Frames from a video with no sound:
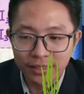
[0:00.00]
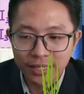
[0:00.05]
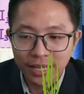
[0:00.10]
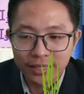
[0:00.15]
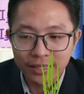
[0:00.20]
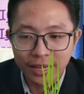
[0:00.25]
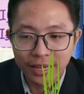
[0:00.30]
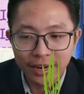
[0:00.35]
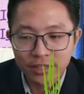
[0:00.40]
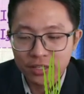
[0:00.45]

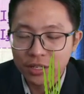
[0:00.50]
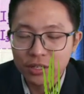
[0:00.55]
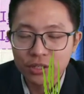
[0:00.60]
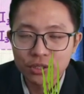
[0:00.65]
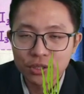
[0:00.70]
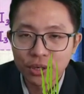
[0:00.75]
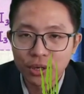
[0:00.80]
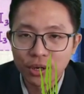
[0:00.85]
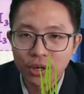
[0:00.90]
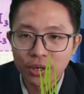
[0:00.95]
direction
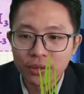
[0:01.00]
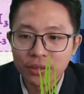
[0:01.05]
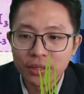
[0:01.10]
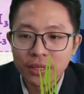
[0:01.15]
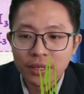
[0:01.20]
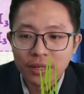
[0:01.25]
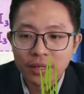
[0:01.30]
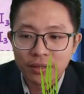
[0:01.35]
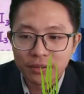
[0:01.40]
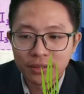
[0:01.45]
drawn,
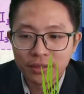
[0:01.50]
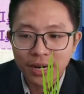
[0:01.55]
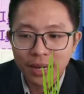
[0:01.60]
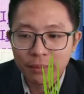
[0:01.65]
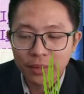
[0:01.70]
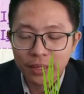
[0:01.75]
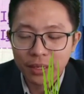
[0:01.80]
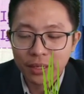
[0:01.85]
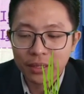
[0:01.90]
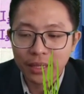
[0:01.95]
rub
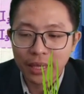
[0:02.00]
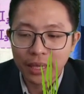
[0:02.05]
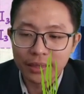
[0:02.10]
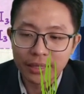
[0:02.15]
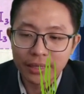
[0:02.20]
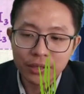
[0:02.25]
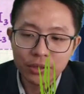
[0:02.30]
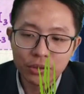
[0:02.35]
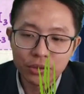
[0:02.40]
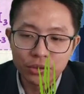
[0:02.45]
it, and
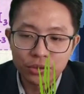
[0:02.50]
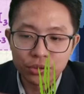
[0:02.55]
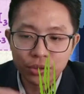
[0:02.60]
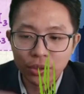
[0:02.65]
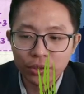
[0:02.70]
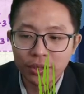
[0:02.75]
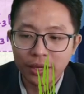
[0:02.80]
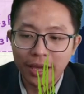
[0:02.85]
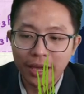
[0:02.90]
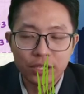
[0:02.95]
then you
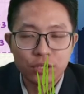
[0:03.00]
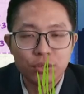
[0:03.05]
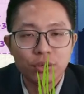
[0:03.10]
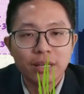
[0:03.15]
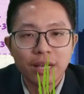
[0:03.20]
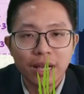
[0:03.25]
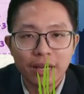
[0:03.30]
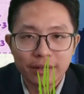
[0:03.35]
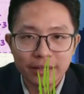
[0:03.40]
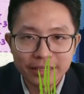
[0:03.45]
draw the actual
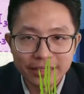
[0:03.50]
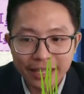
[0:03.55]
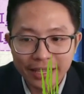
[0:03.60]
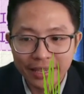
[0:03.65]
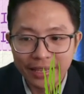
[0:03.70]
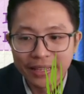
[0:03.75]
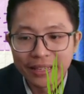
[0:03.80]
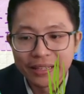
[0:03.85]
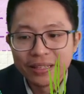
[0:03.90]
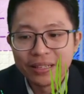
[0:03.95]
current
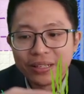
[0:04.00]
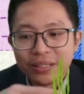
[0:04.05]
there.